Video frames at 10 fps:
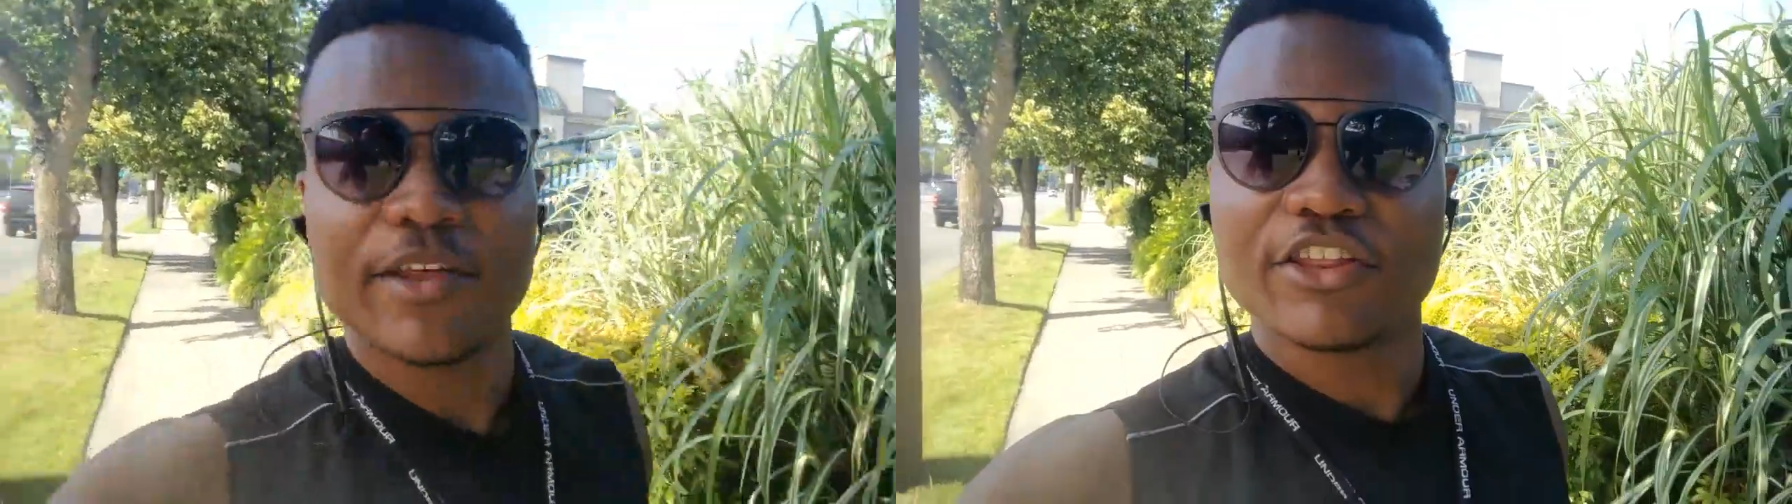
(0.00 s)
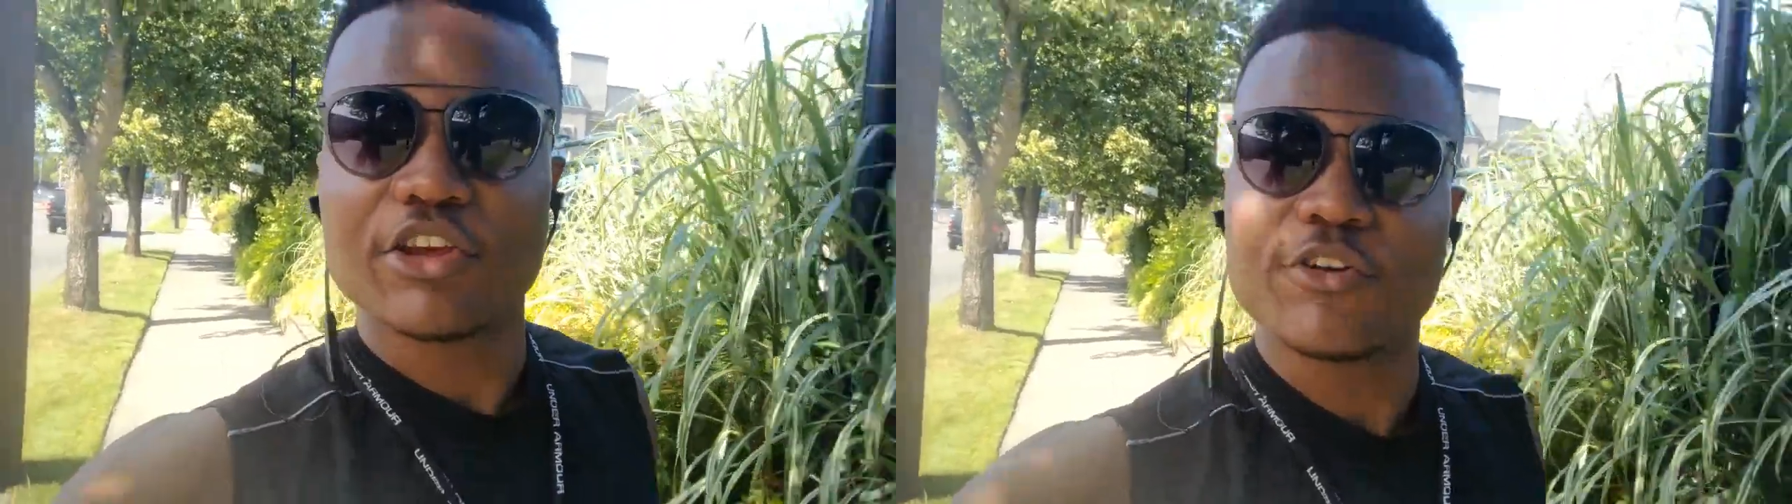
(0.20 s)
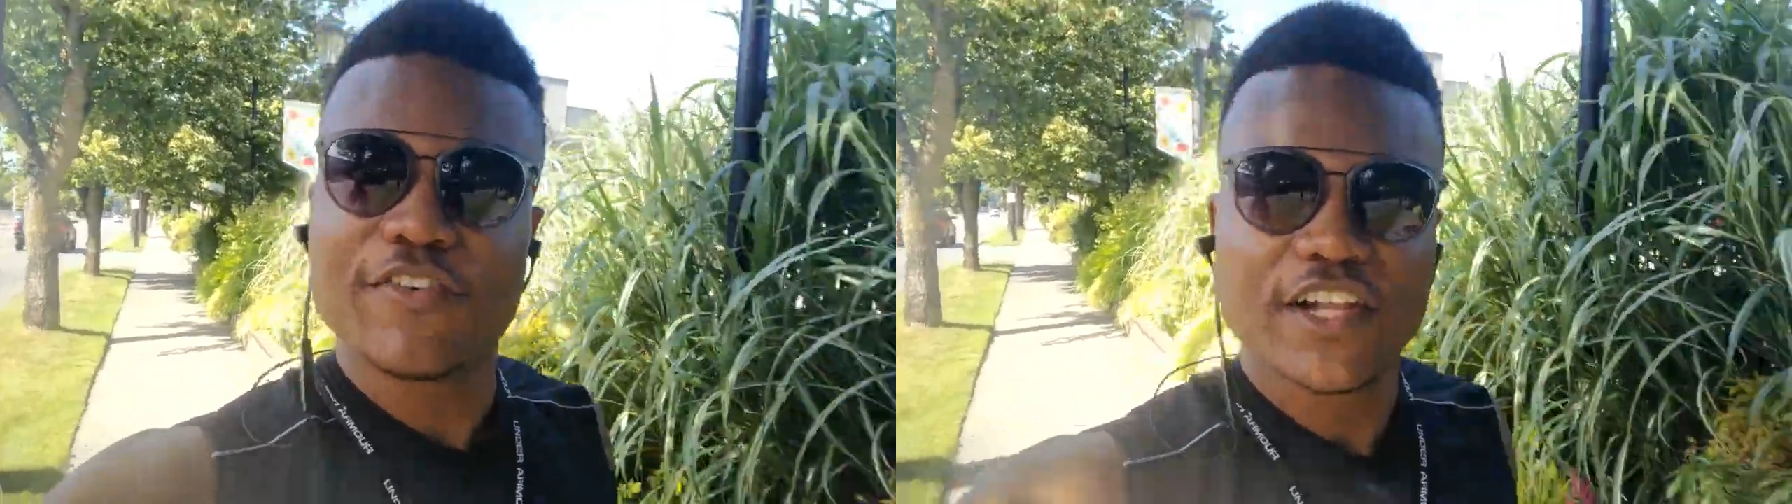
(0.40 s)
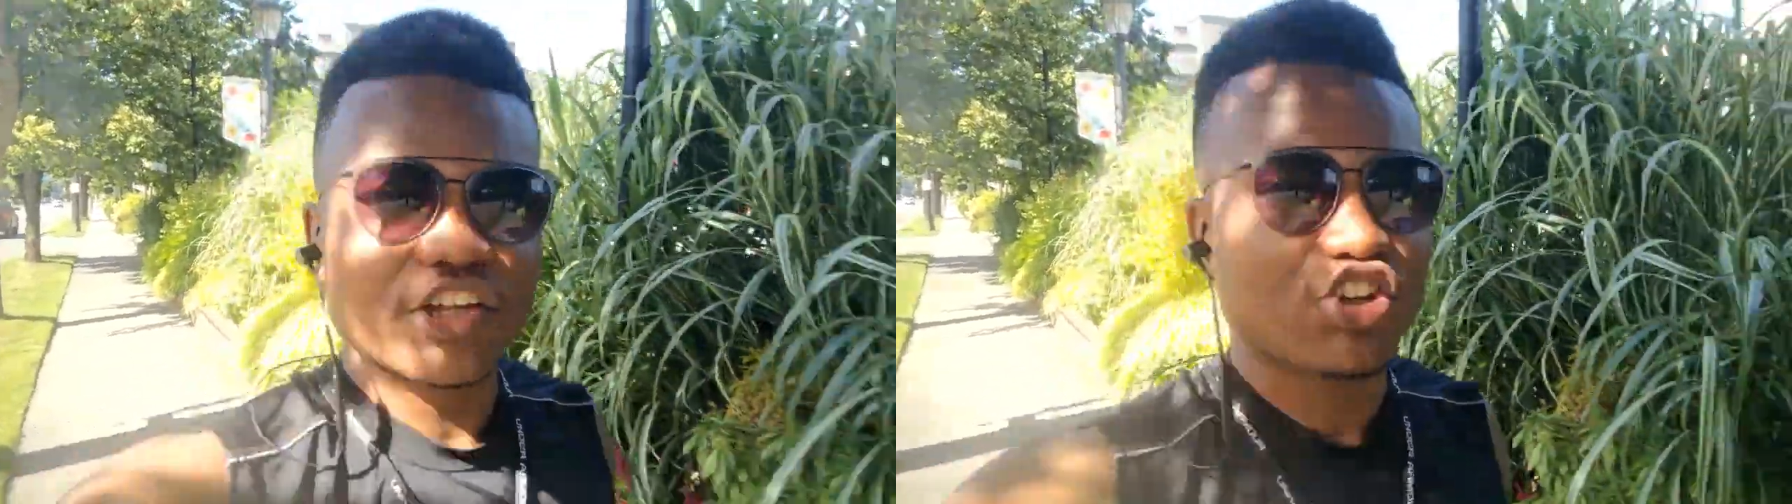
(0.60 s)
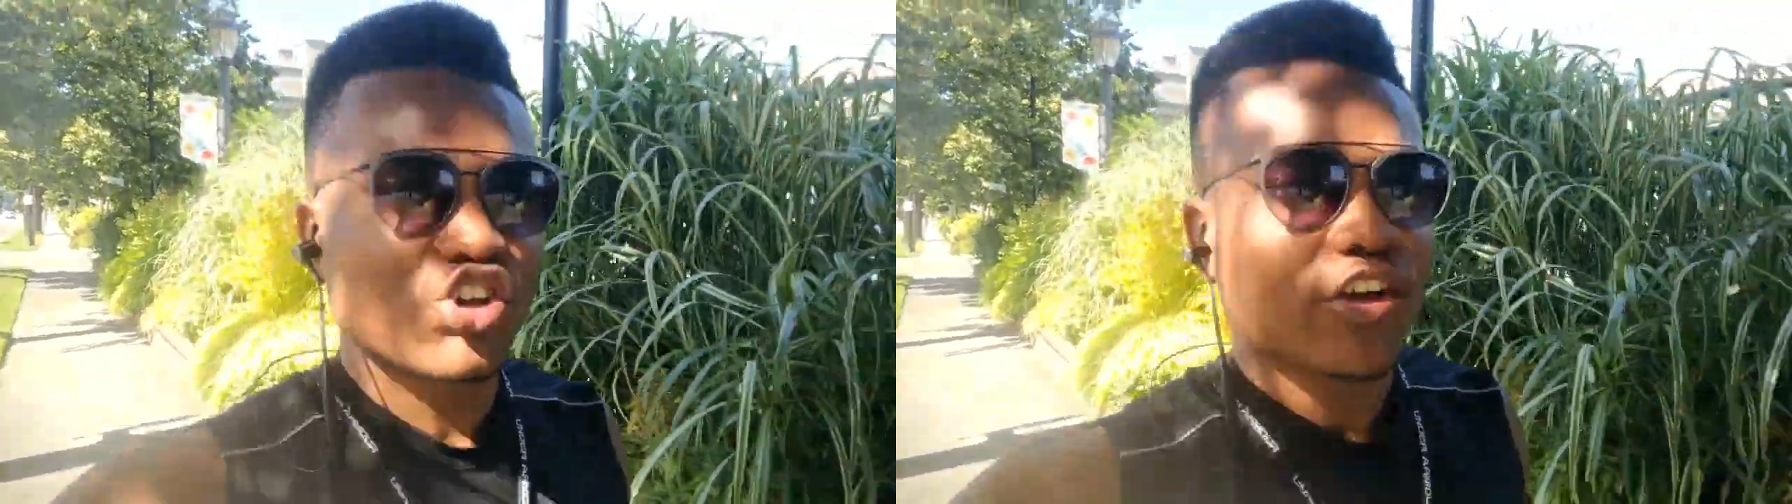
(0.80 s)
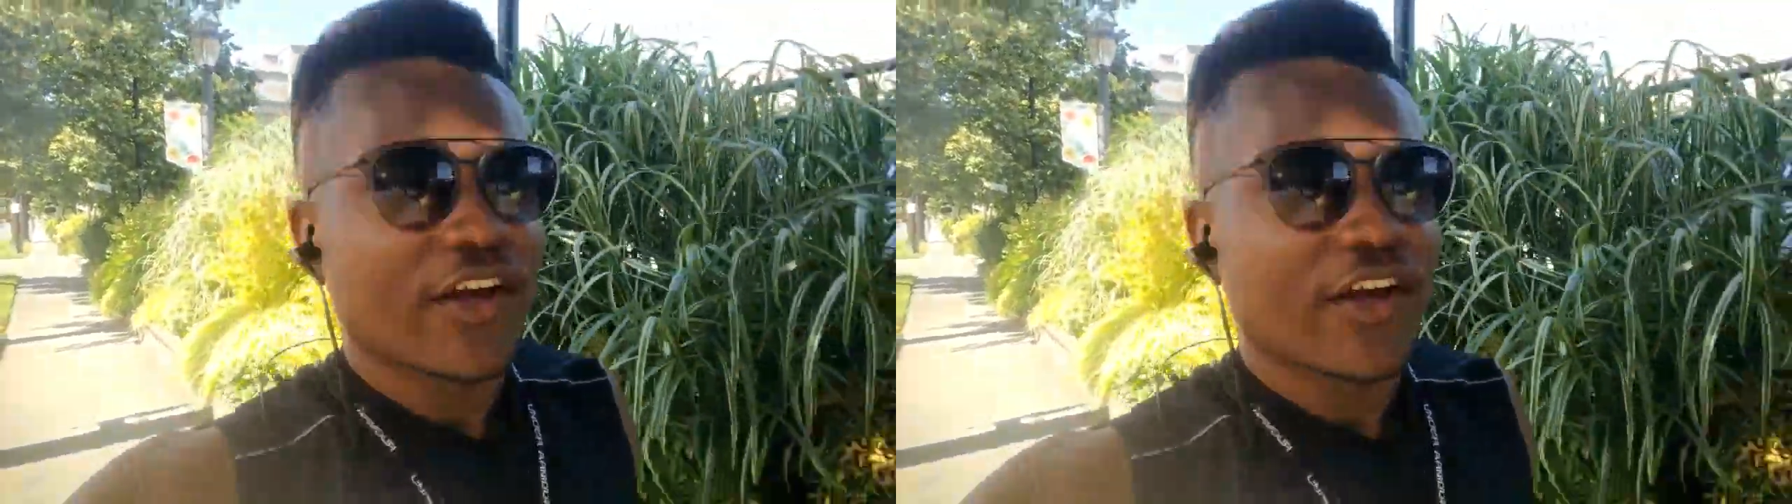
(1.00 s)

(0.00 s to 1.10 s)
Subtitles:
in the U Village.